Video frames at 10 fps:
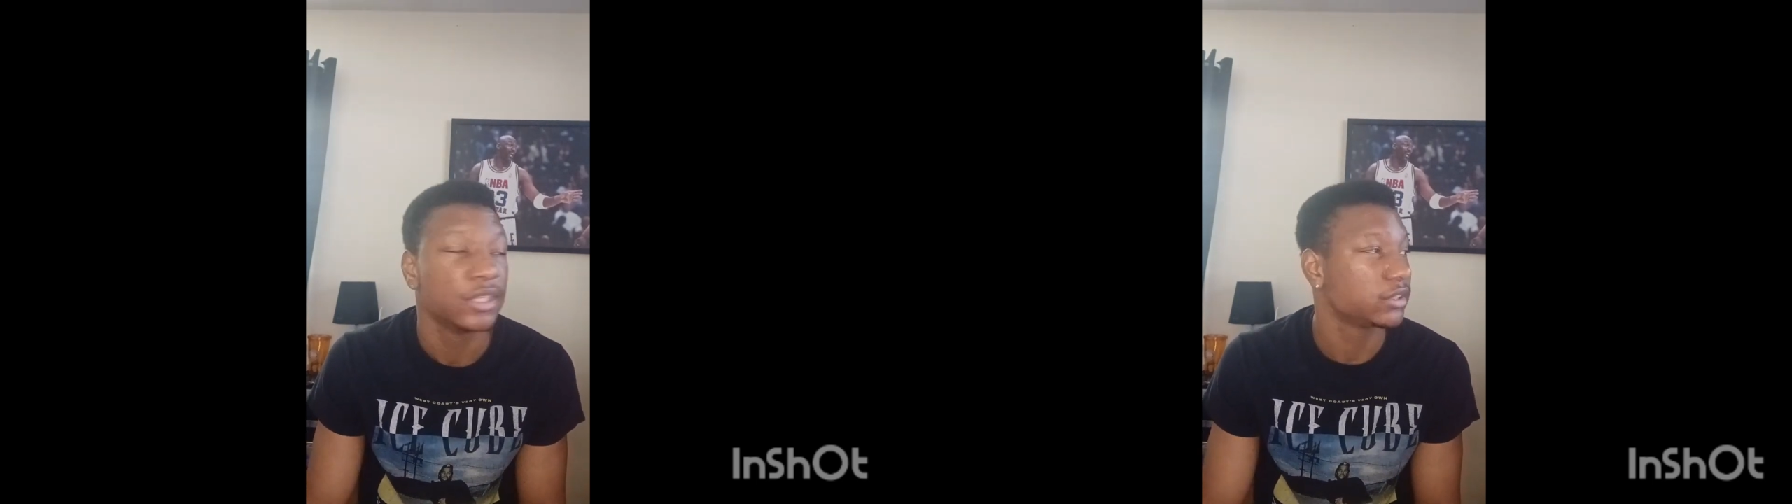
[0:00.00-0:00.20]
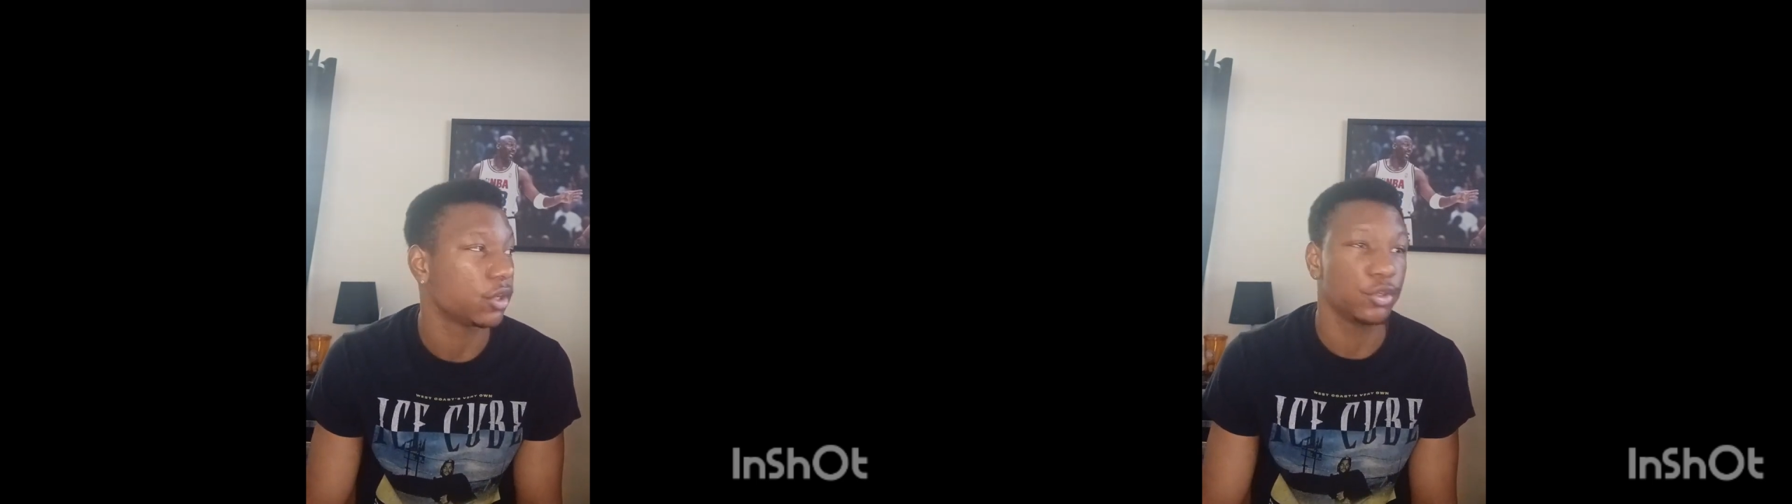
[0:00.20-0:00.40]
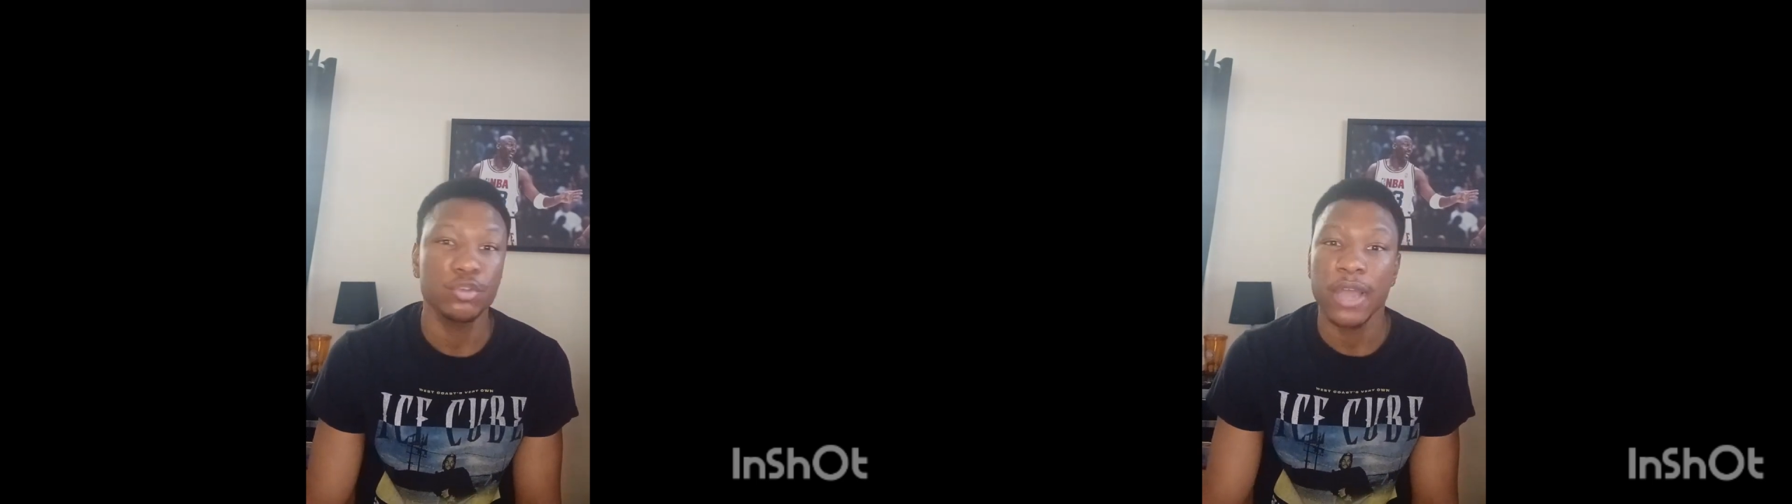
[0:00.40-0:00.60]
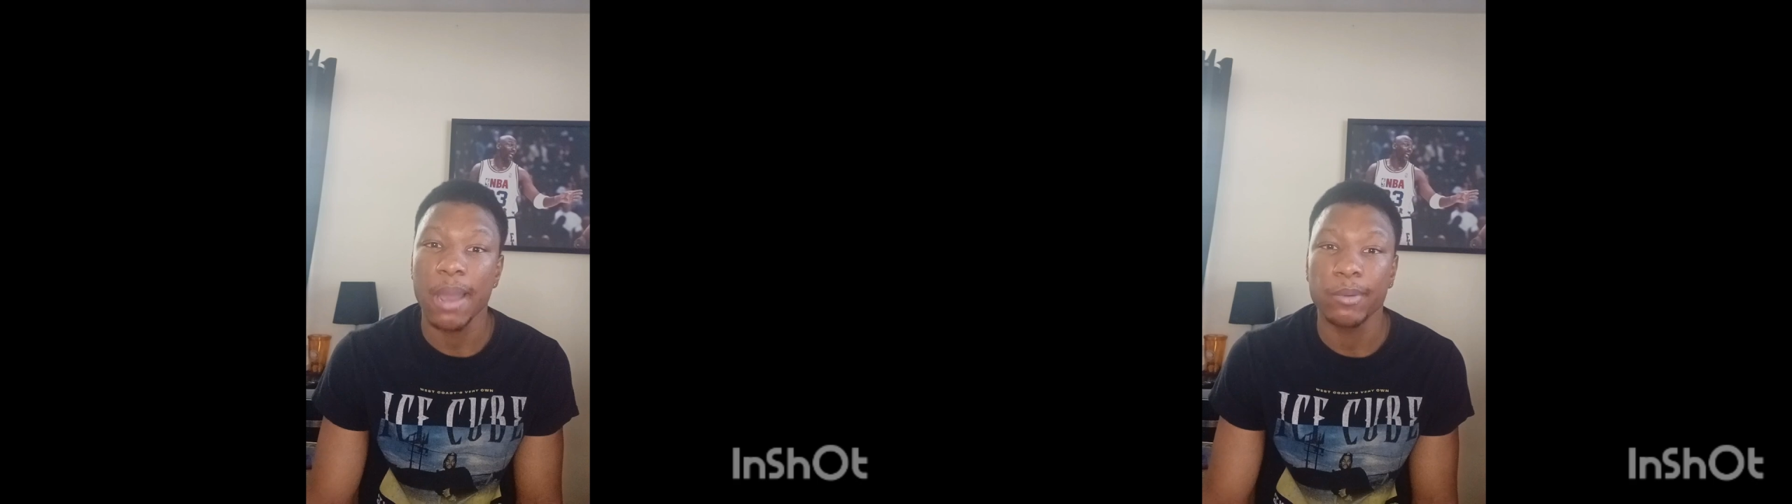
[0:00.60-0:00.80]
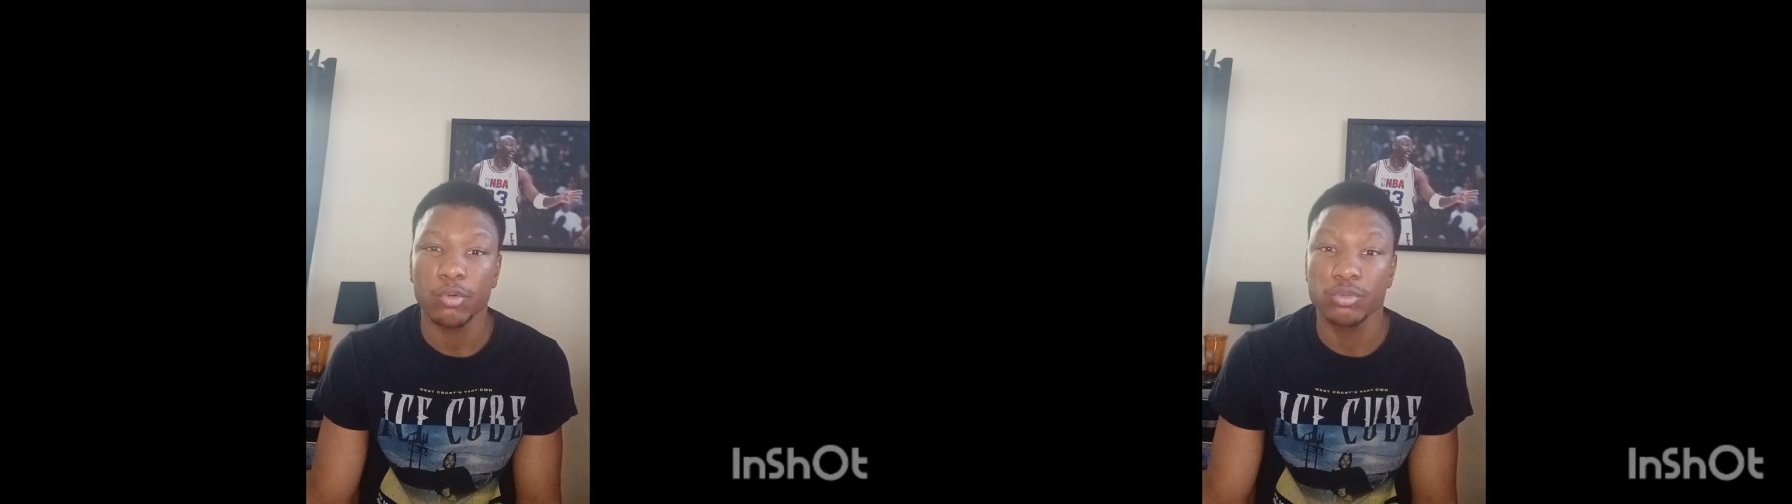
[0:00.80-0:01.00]
so you
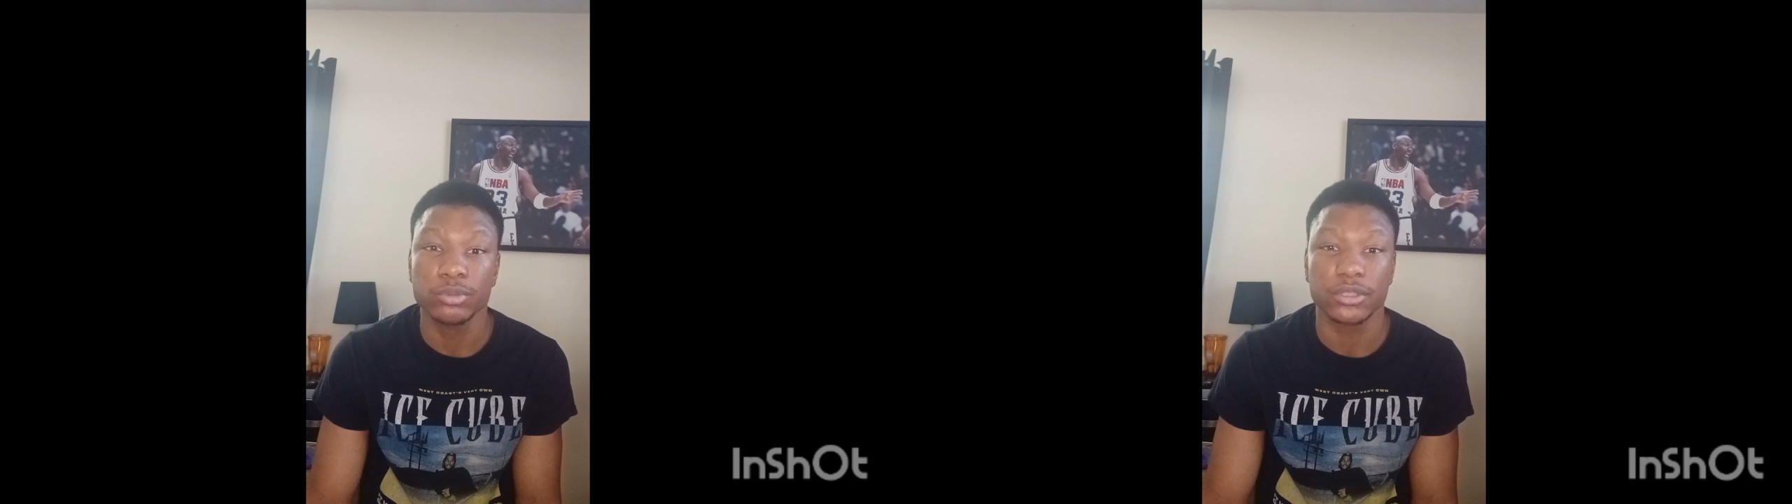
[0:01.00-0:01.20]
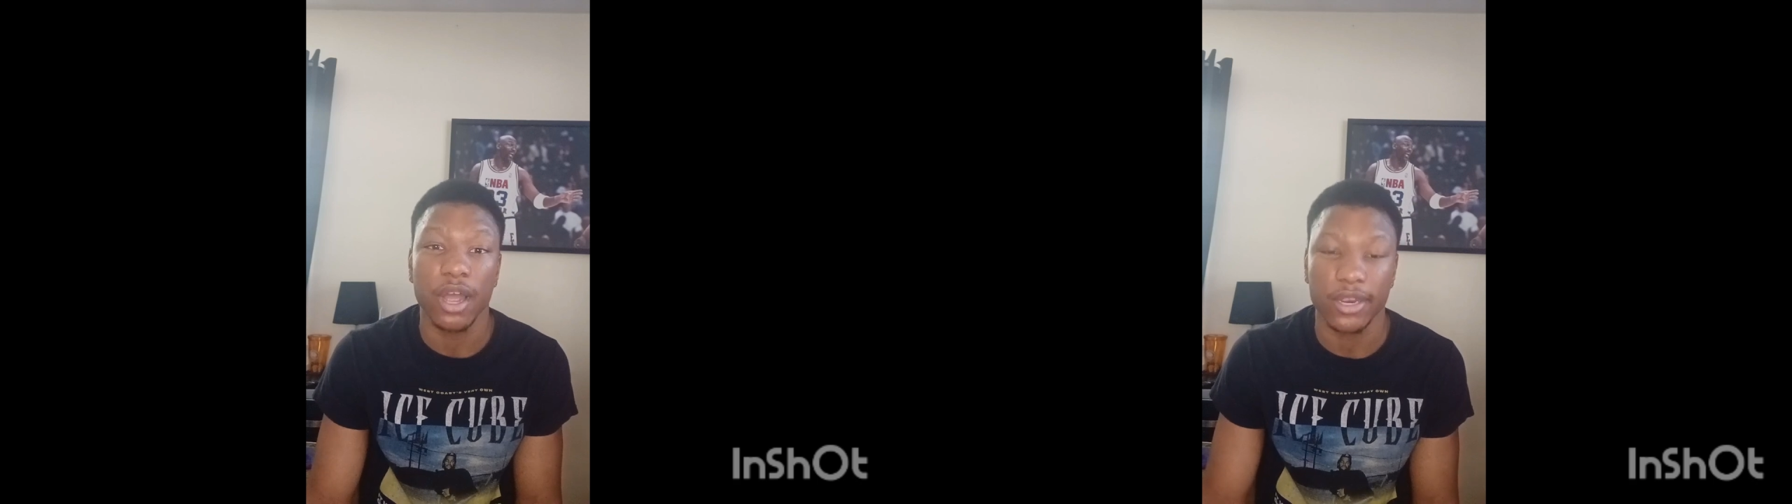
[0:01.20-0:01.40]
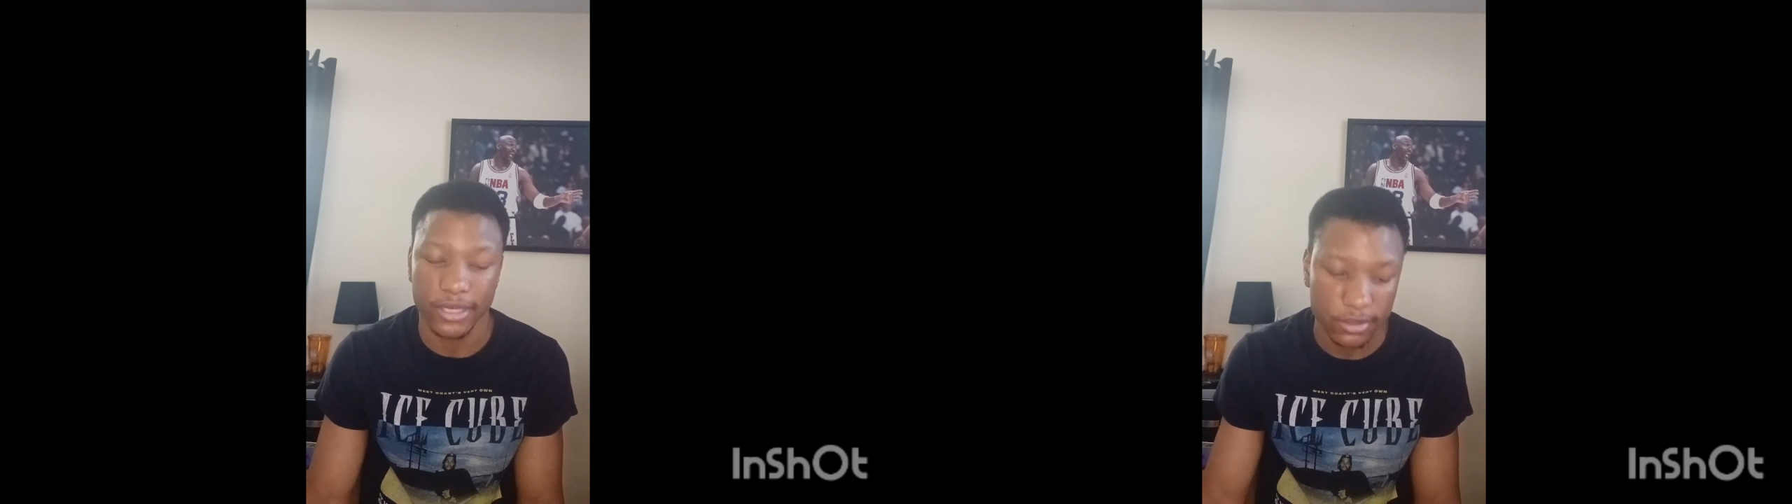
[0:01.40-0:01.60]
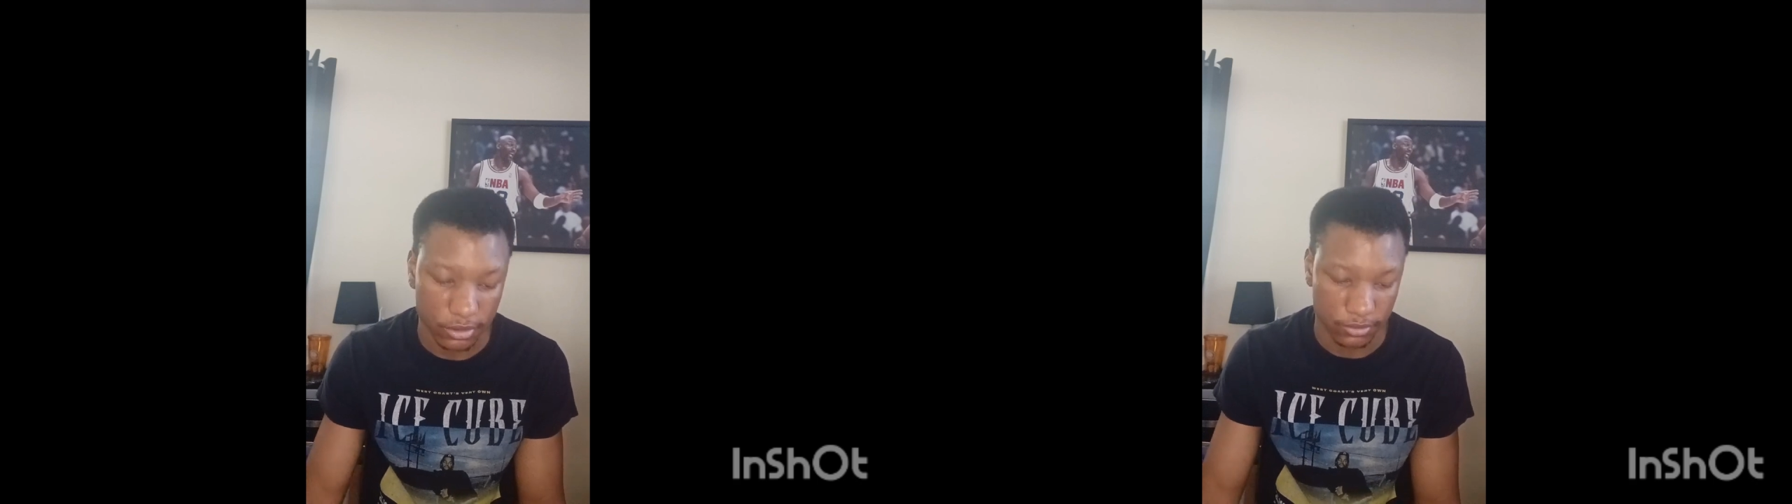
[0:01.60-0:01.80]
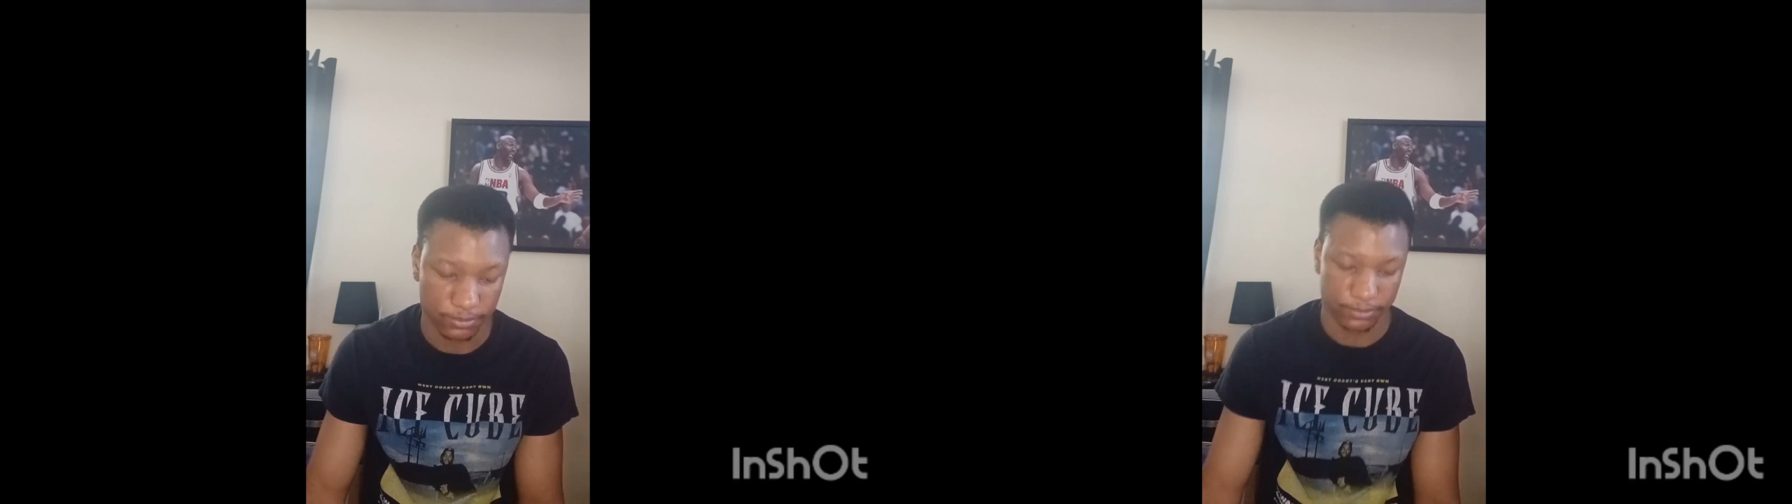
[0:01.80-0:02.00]
have no room to talk either.